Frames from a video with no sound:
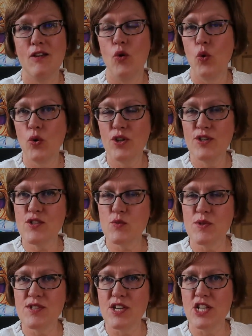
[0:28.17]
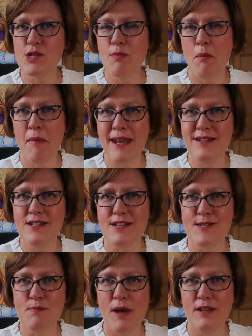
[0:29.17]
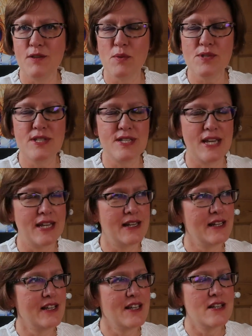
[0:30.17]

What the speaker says: August was such a momentous month, wasn't it?